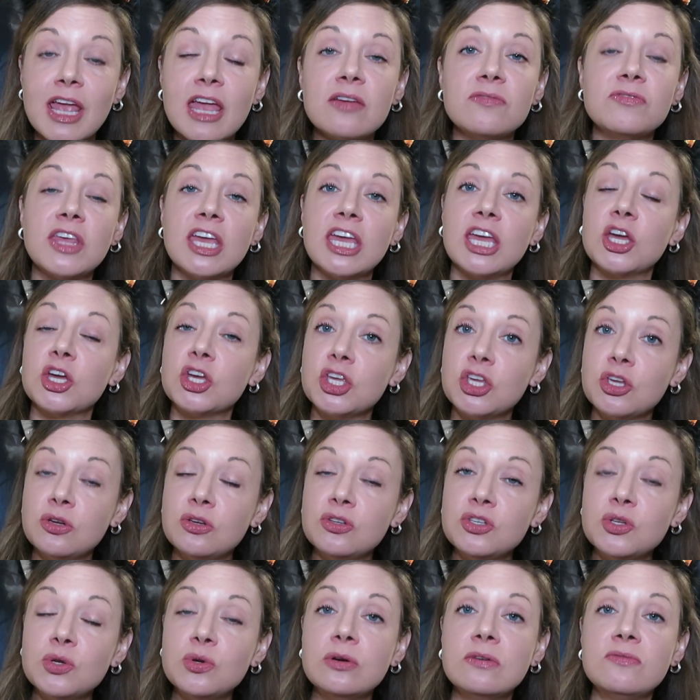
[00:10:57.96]
If they
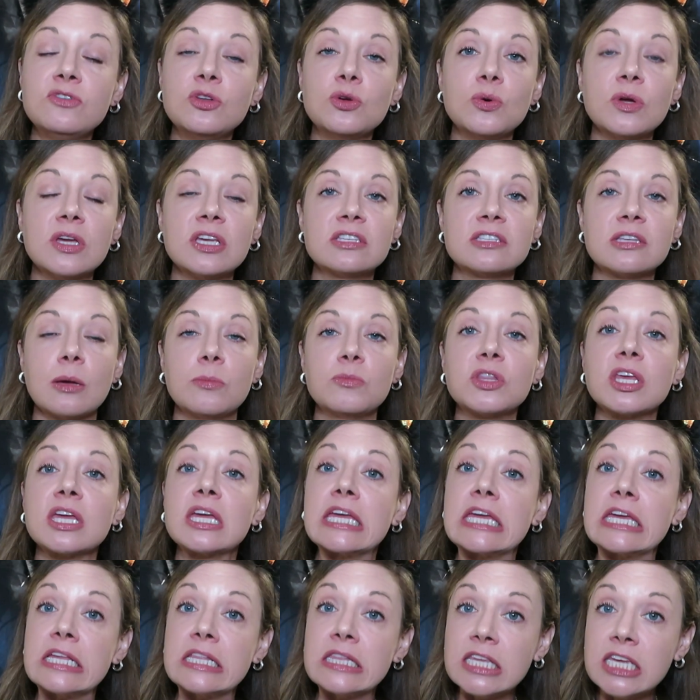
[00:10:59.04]
accuse you of doing
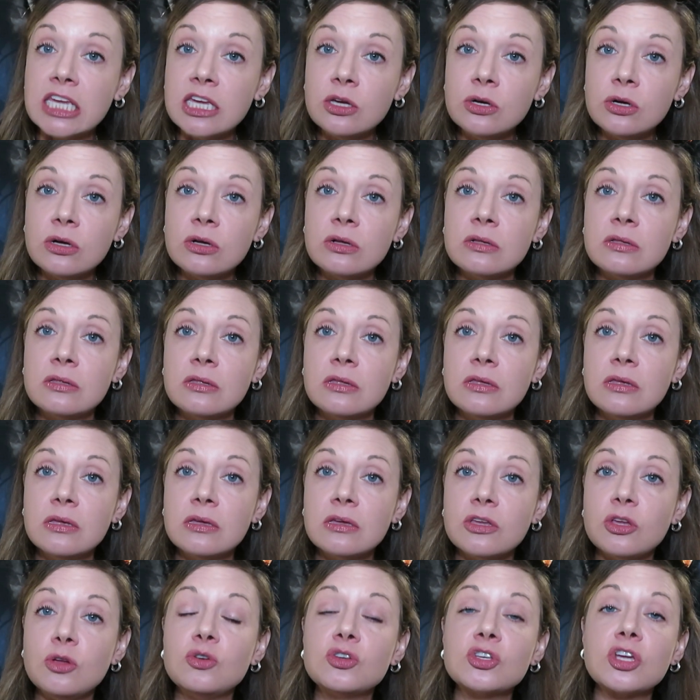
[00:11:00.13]
something illegal,
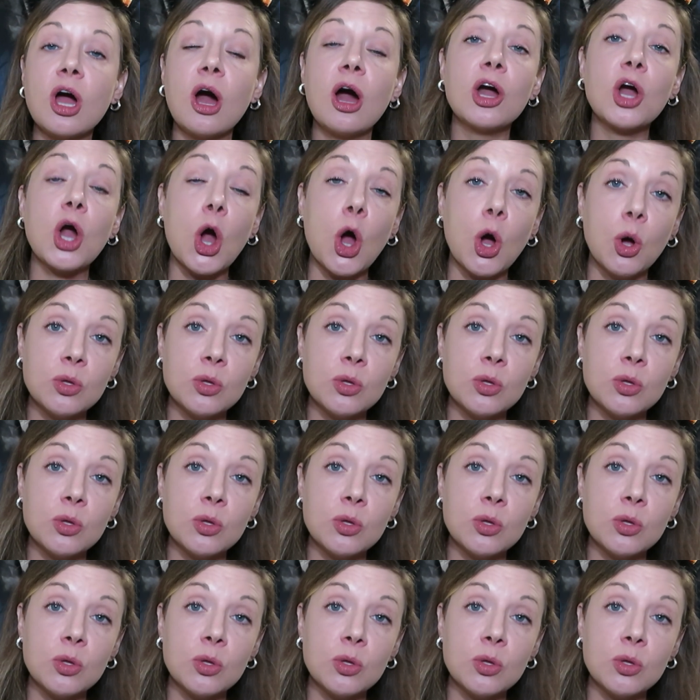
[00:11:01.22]
you talk